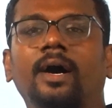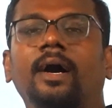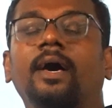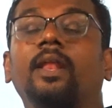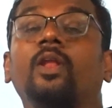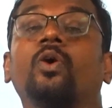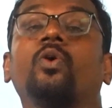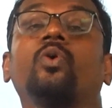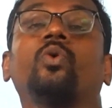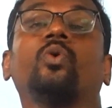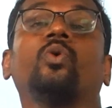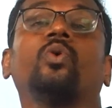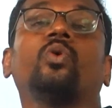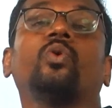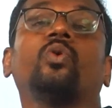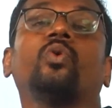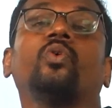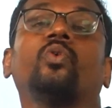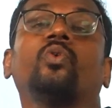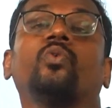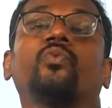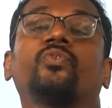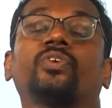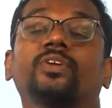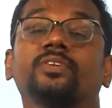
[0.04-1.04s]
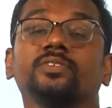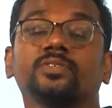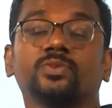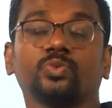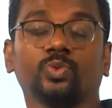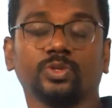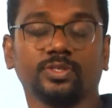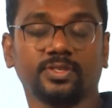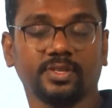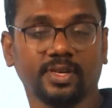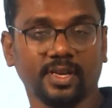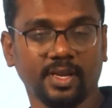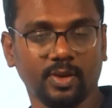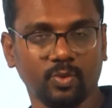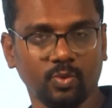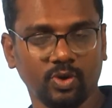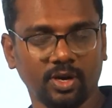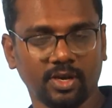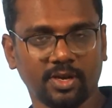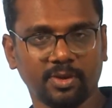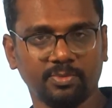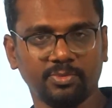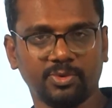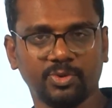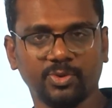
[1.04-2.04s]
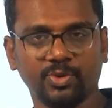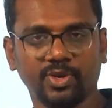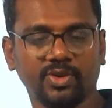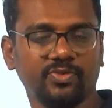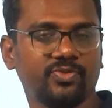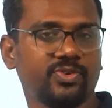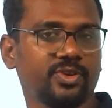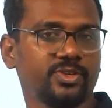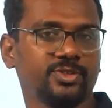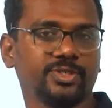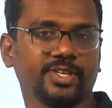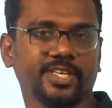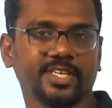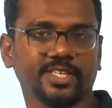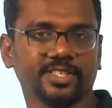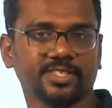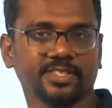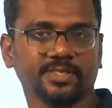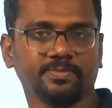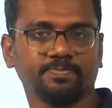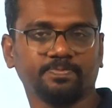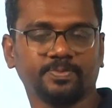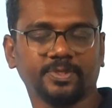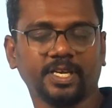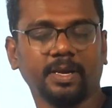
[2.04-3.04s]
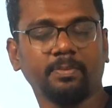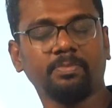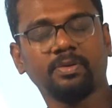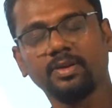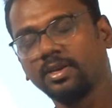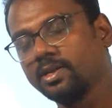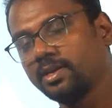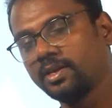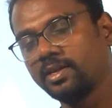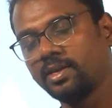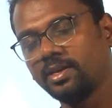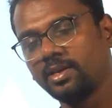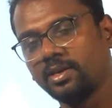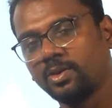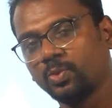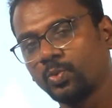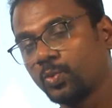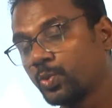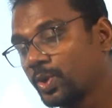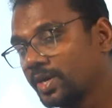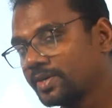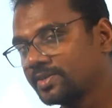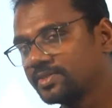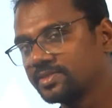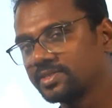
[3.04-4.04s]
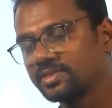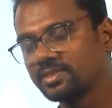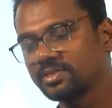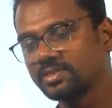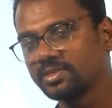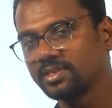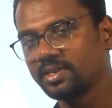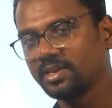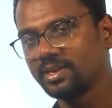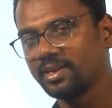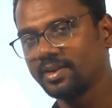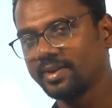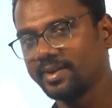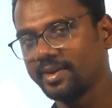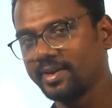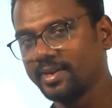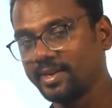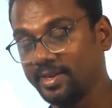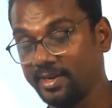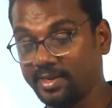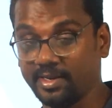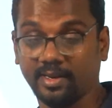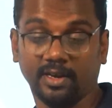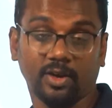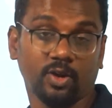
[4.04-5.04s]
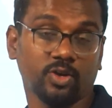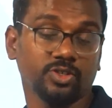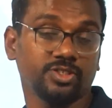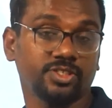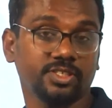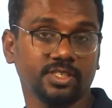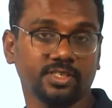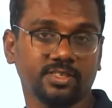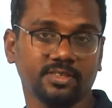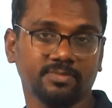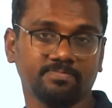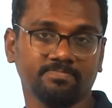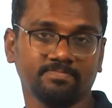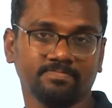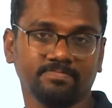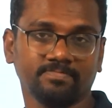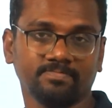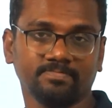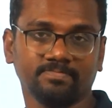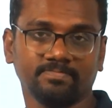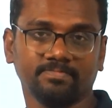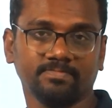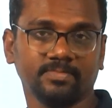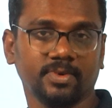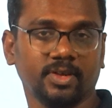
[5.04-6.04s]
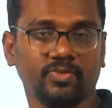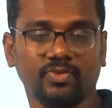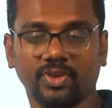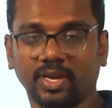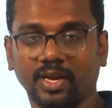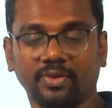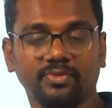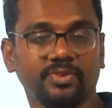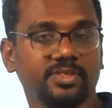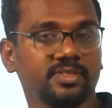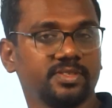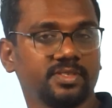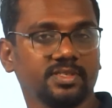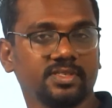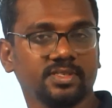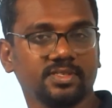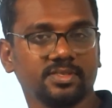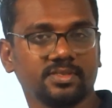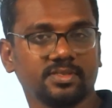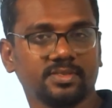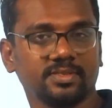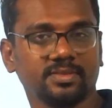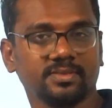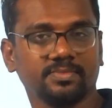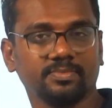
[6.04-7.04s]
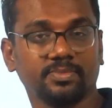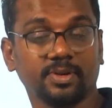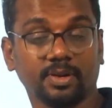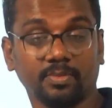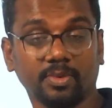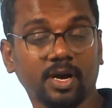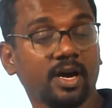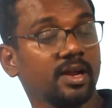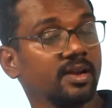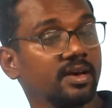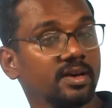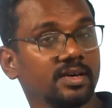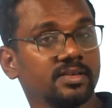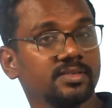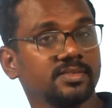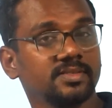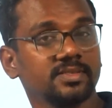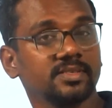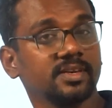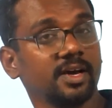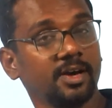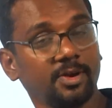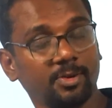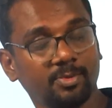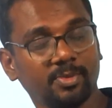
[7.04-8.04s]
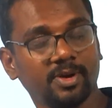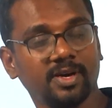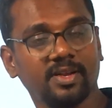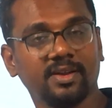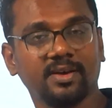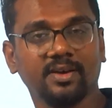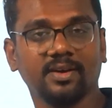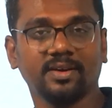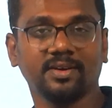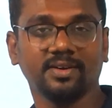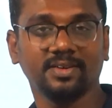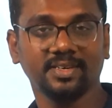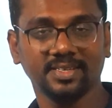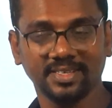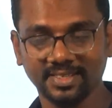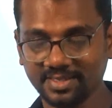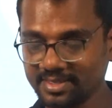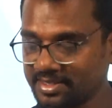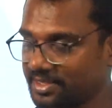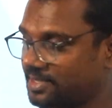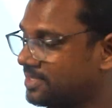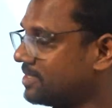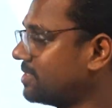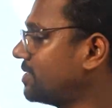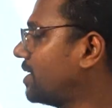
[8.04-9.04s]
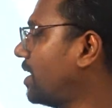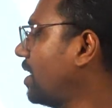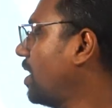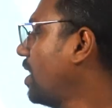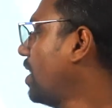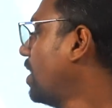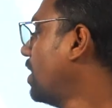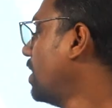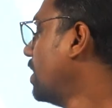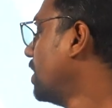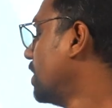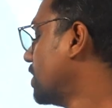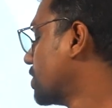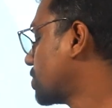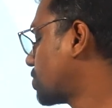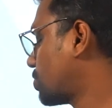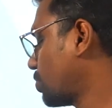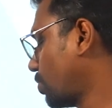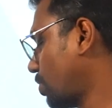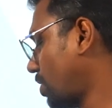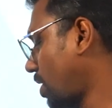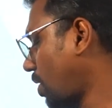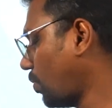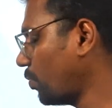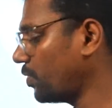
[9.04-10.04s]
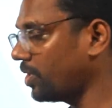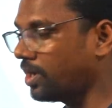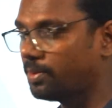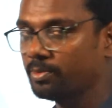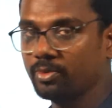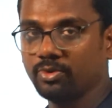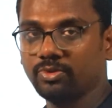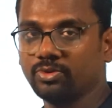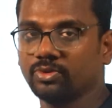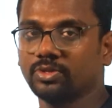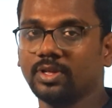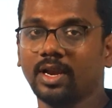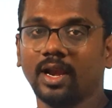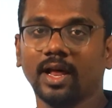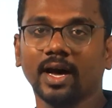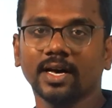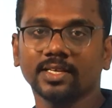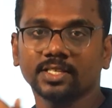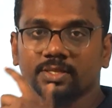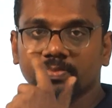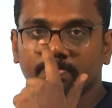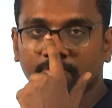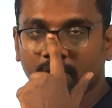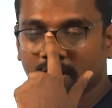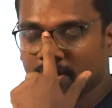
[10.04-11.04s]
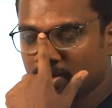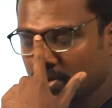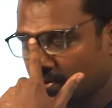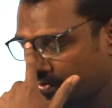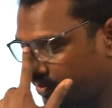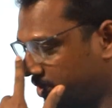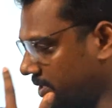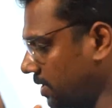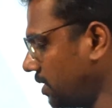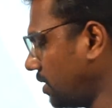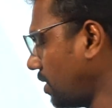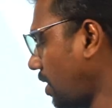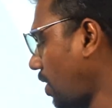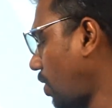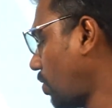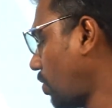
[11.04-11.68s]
Hello friends, once again welcome to Aifer Education. Happy learning. We are discussing Indian logic. We have discussed Pramanas, Anumana in detail. So now we are moving to the last part of the Indian